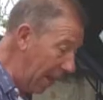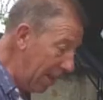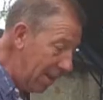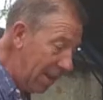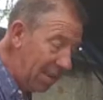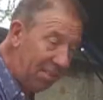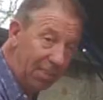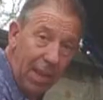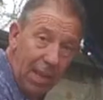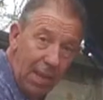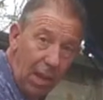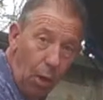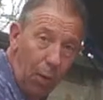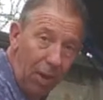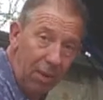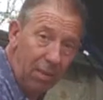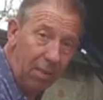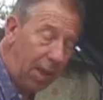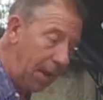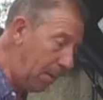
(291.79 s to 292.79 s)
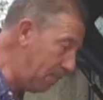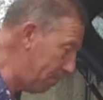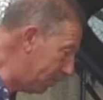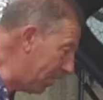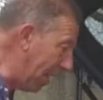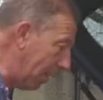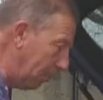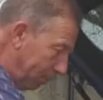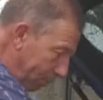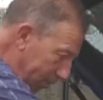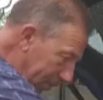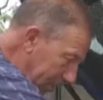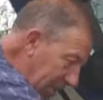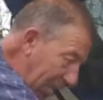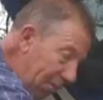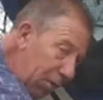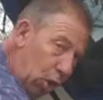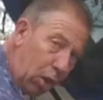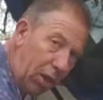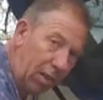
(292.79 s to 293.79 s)
unless they go under there. Now, let's
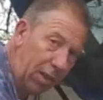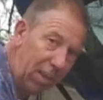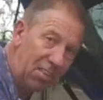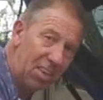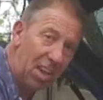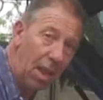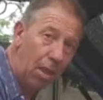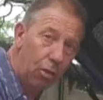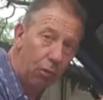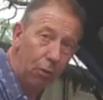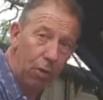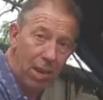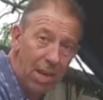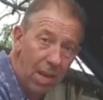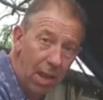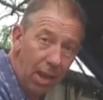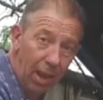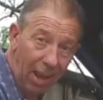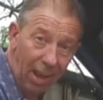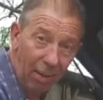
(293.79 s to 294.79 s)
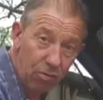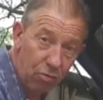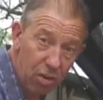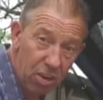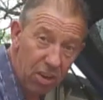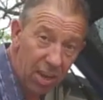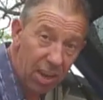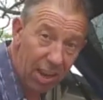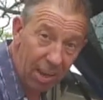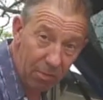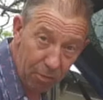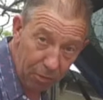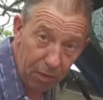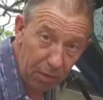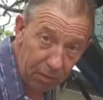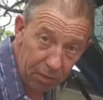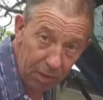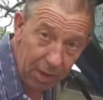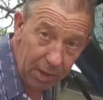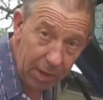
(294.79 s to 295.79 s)
have a look at this.
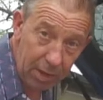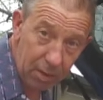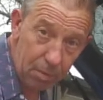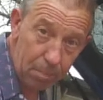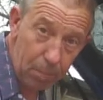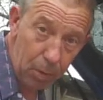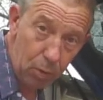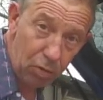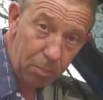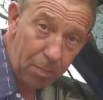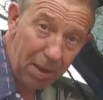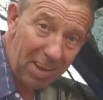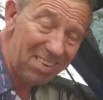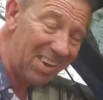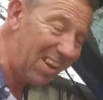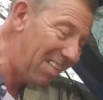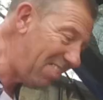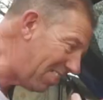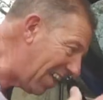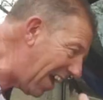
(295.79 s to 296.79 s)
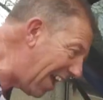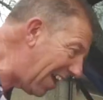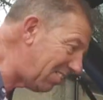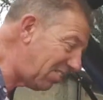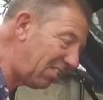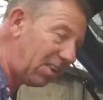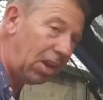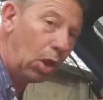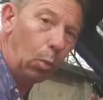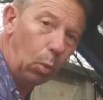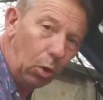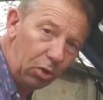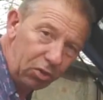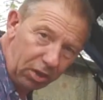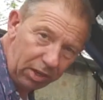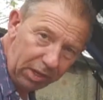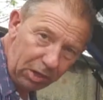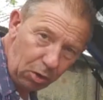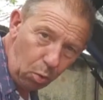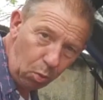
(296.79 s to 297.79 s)
350 litres of boot space. That's what
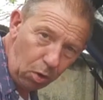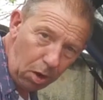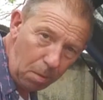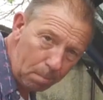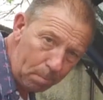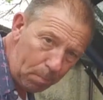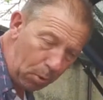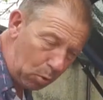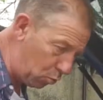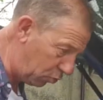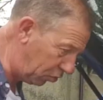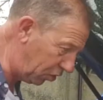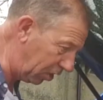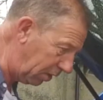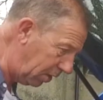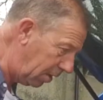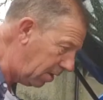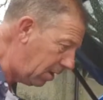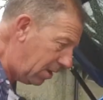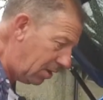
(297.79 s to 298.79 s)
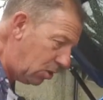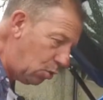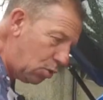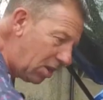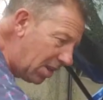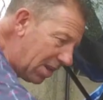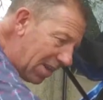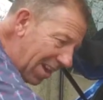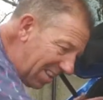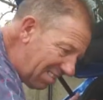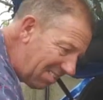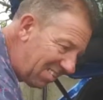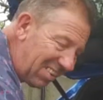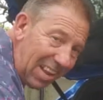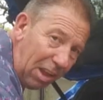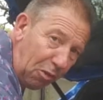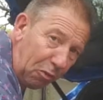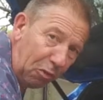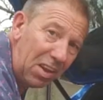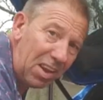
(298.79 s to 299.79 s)
I call a boot. You can get
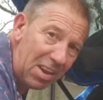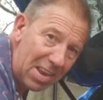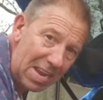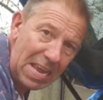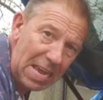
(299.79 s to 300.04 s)
stuff in